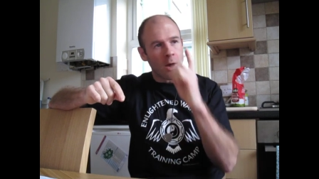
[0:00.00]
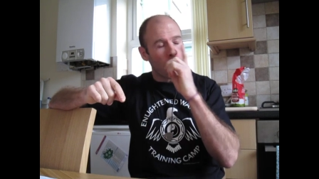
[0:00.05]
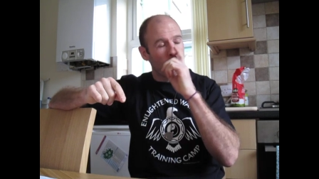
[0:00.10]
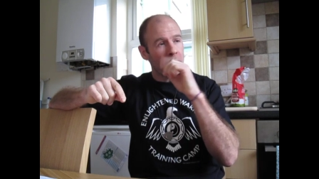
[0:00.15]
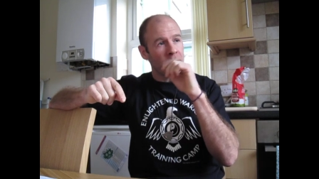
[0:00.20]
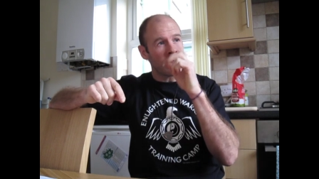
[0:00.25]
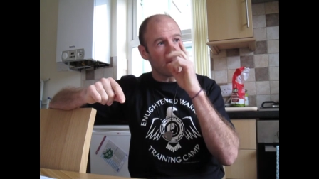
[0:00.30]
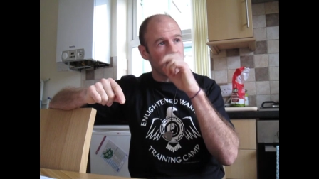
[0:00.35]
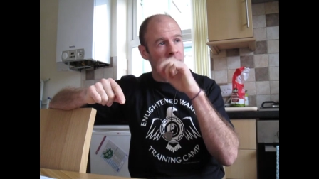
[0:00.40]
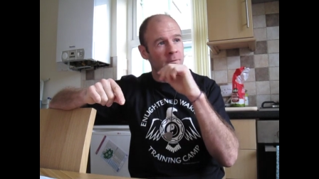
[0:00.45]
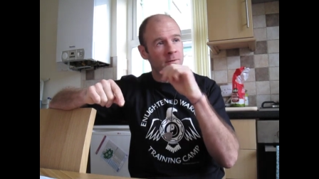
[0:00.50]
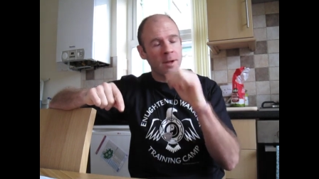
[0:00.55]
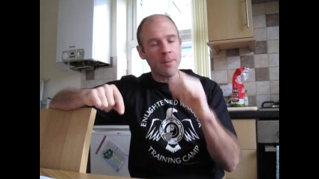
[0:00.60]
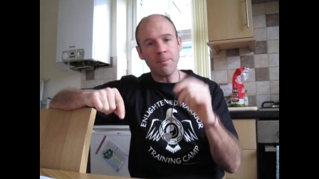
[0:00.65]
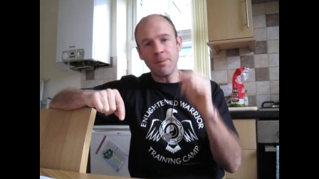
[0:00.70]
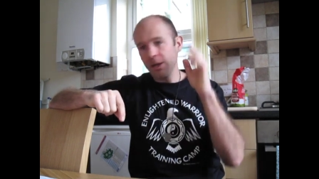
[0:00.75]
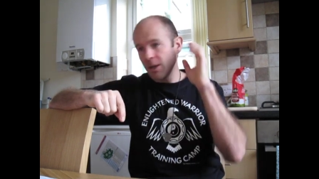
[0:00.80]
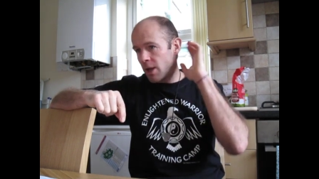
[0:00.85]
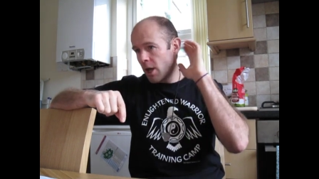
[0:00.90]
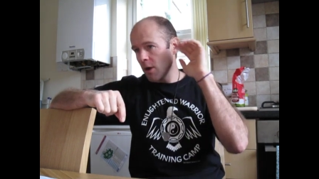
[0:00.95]
Whether you
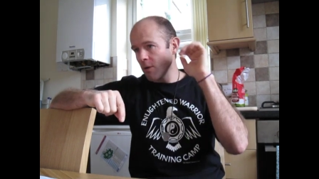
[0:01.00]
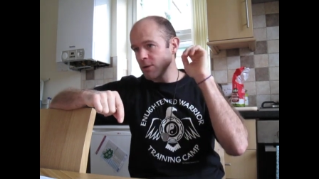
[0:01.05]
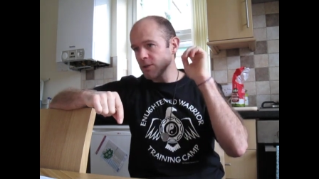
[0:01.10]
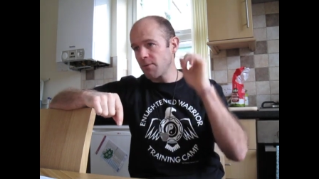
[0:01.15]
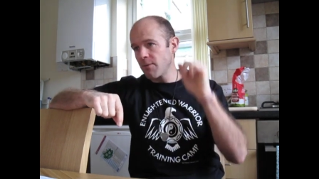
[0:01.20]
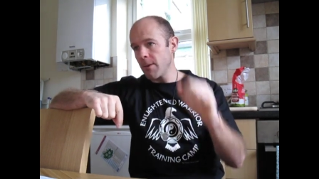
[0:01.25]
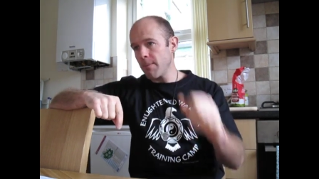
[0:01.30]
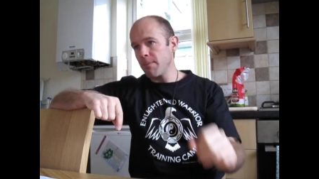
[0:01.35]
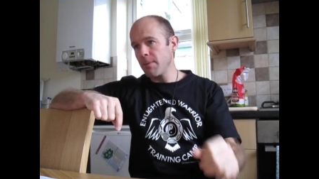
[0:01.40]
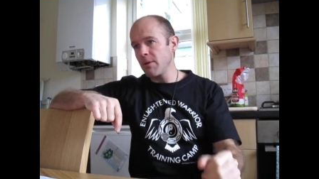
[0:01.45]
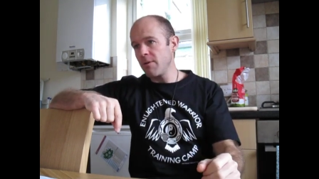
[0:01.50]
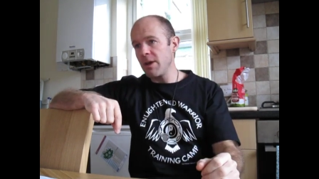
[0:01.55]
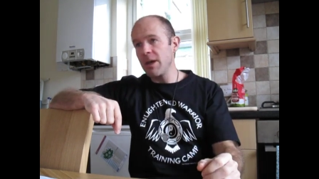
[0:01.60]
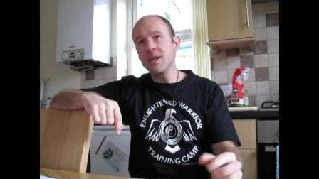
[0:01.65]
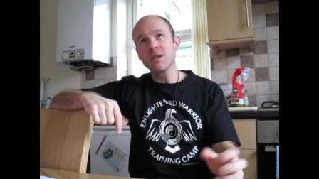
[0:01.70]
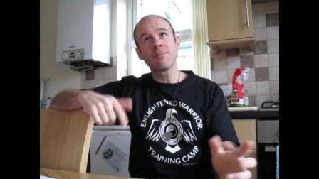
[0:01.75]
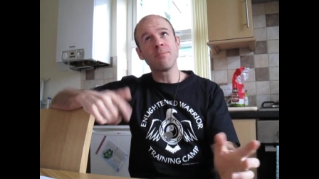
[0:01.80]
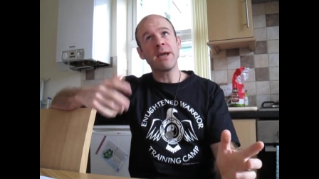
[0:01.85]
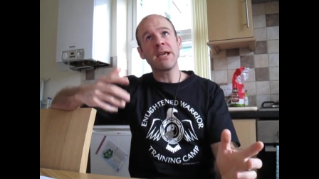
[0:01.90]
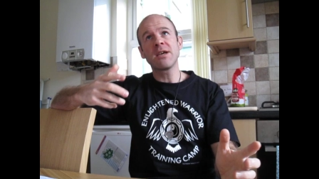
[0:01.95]
flip your nose, flip your
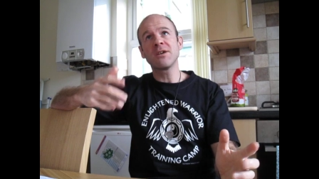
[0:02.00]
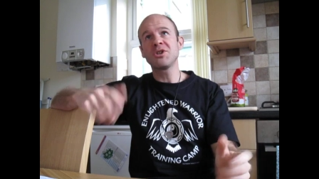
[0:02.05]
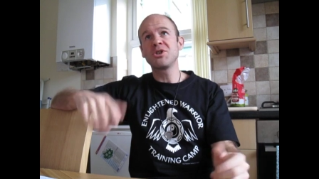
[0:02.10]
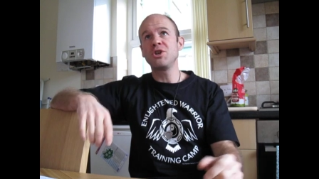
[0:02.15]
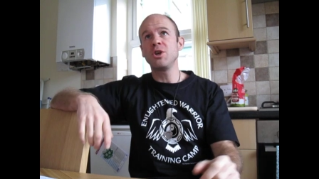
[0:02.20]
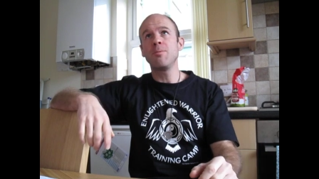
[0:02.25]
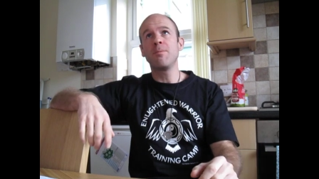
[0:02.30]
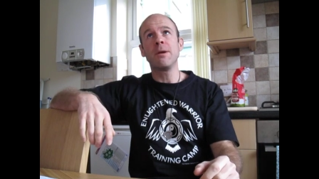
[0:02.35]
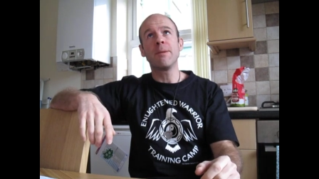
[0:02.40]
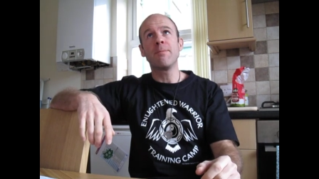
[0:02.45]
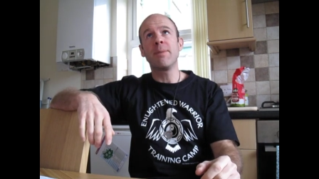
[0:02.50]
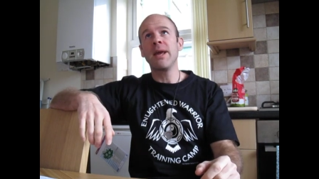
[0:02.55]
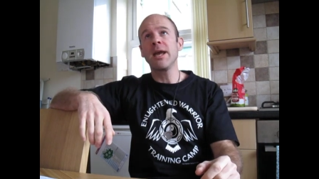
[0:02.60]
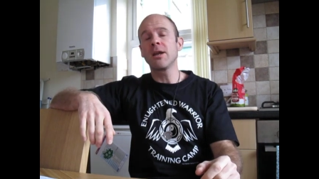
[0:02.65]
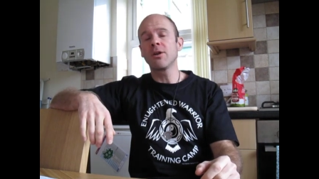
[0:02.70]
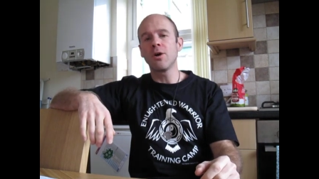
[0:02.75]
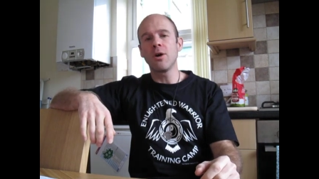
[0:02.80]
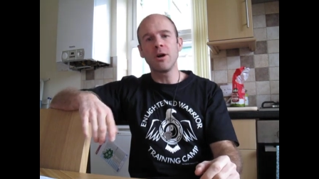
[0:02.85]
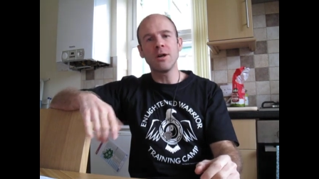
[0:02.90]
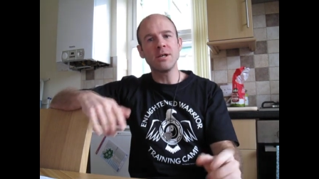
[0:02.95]
ears, make a stupid
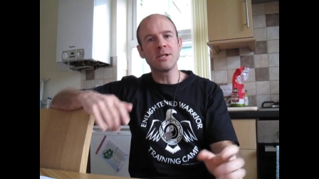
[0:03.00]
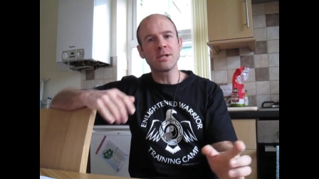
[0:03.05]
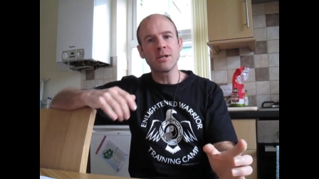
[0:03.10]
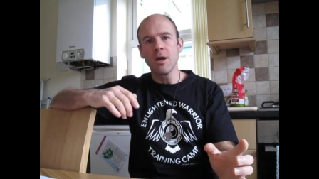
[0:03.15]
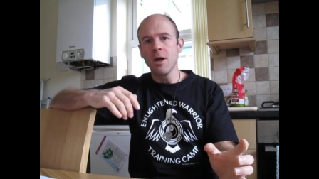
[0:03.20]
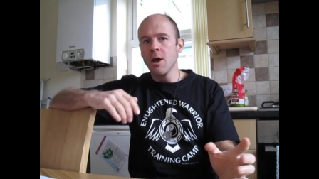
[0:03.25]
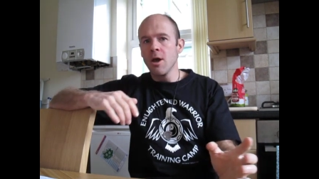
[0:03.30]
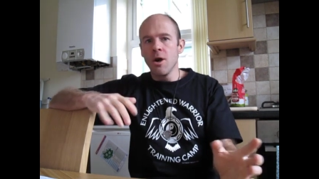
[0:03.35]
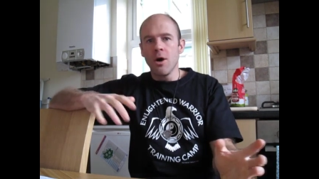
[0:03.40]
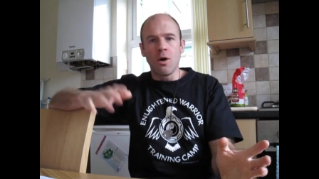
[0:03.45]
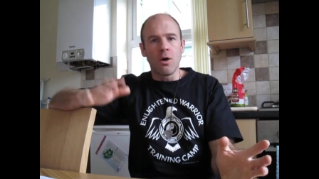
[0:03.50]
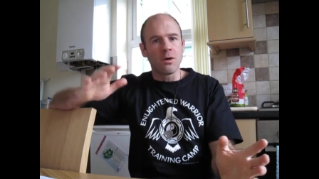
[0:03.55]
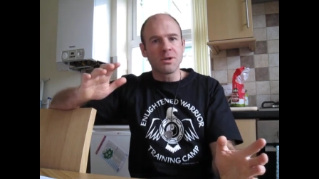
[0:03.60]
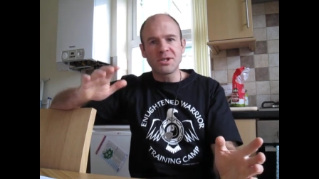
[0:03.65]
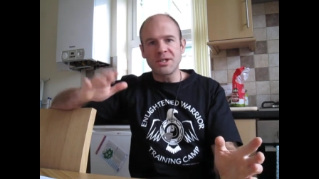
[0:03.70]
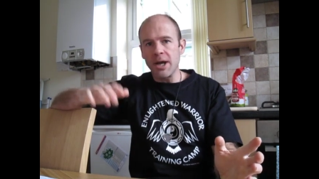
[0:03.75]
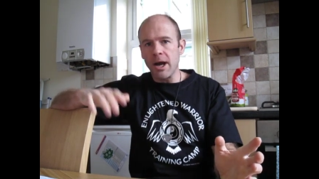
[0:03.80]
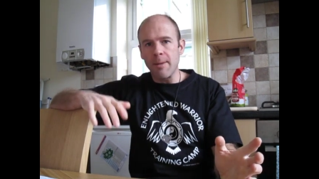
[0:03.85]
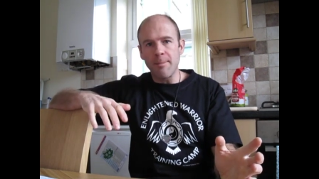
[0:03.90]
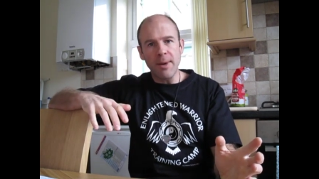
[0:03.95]
pig noise, or
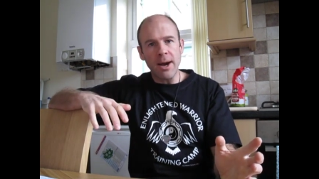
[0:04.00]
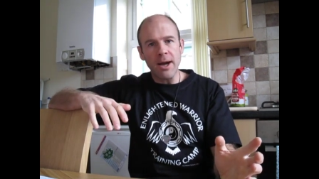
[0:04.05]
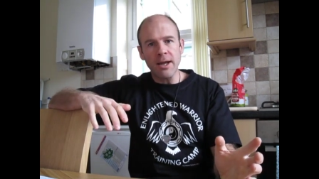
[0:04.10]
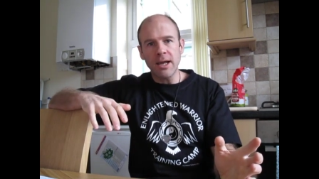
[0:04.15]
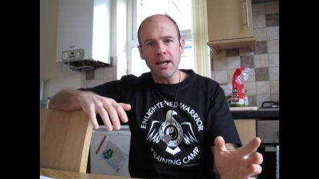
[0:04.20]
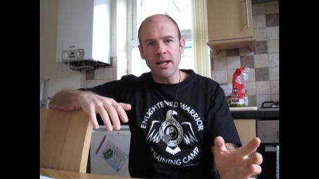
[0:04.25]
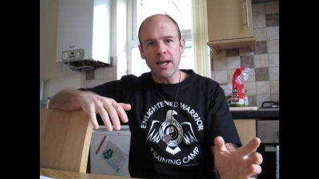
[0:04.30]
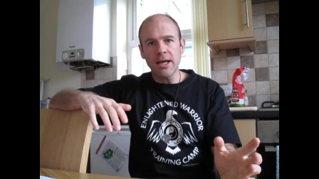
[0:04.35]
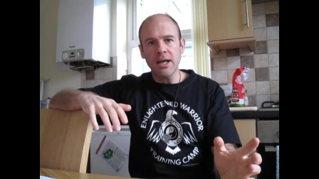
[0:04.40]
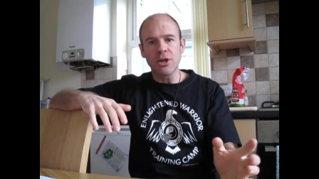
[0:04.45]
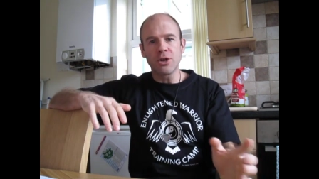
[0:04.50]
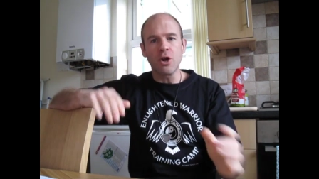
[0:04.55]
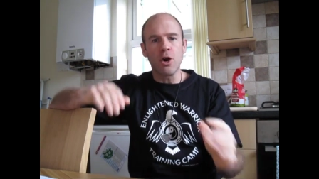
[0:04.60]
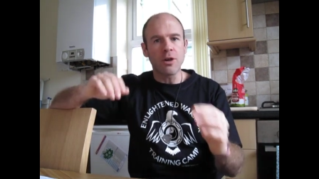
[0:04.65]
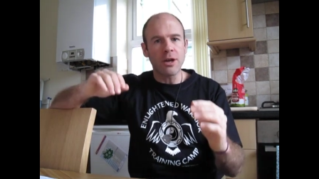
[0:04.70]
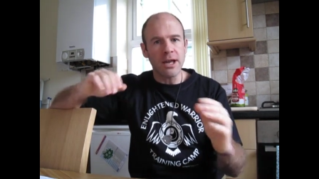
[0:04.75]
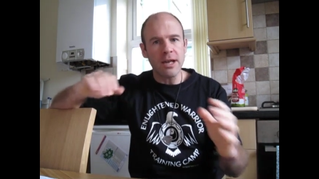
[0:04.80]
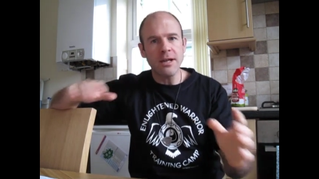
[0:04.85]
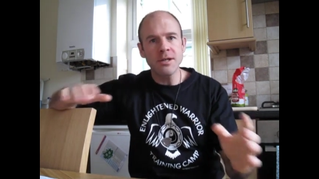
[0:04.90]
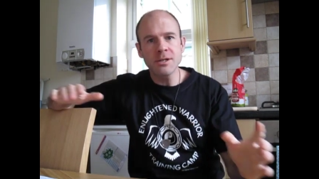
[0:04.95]
start barking like a
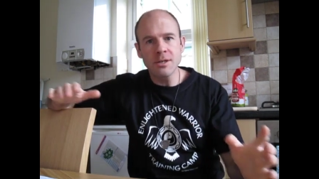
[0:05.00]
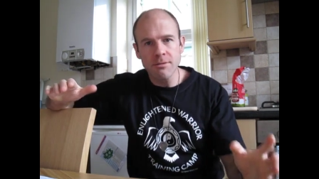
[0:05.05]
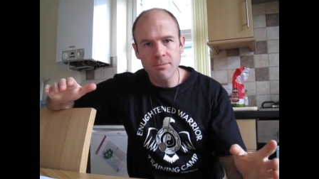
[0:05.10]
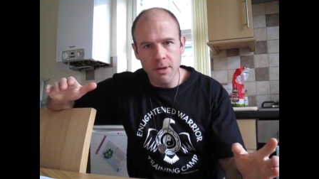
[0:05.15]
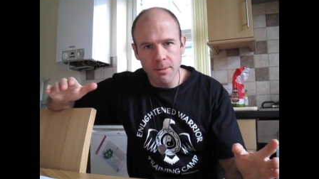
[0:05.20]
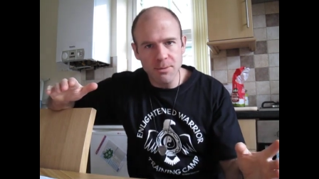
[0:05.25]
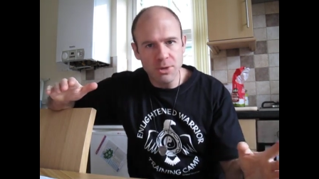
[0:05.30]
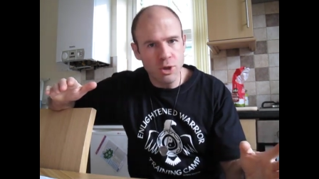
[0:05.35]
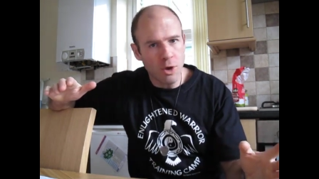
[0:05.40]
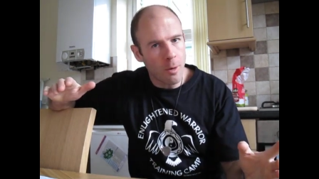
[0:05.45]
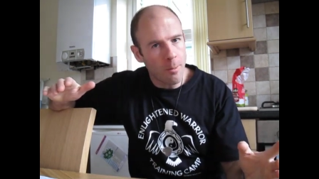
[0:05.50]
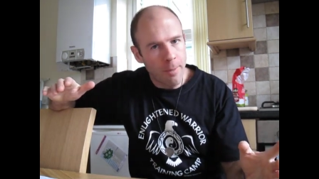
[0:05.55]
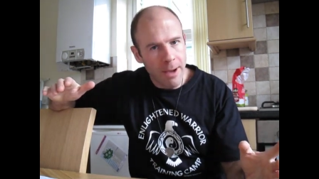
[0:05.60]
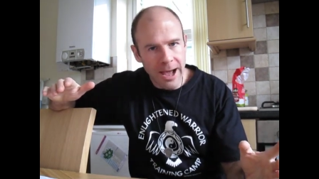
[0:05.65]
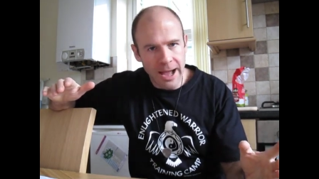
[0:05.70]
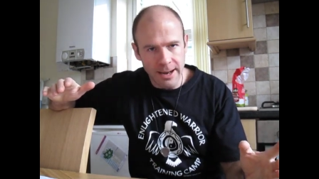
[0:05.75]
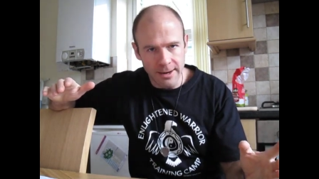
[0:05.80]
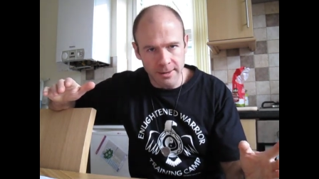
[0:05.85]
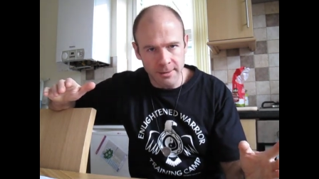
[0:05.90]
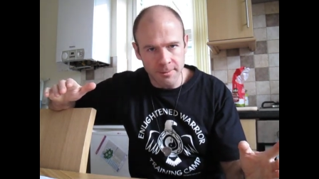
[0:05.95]
dog, interrupt your
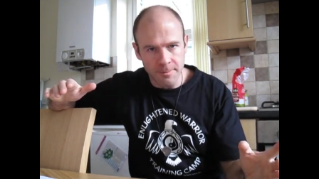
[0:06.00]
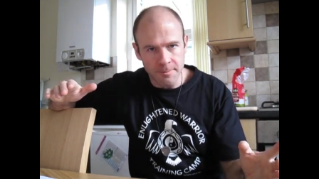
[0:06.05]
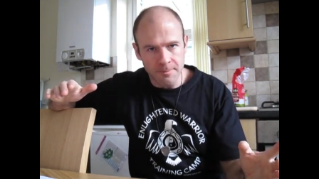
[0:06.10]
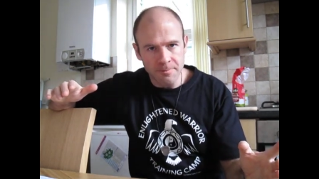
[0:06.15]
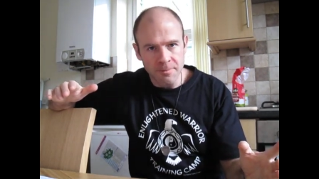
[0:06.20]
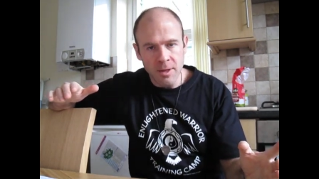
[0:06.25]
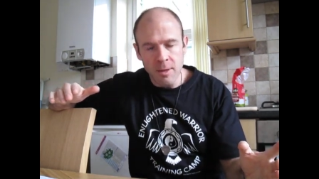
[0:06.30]
pattern.